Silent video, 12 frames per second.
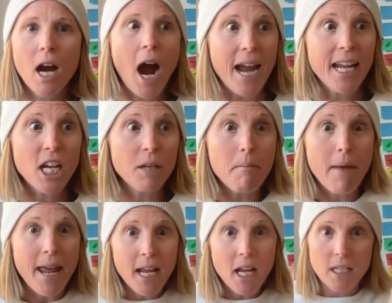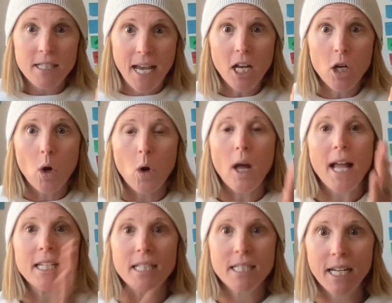I could make, set a goal
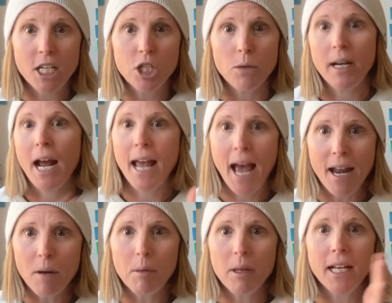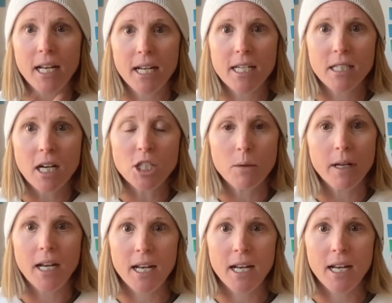and stick to it. I had a plan and I stuck to it.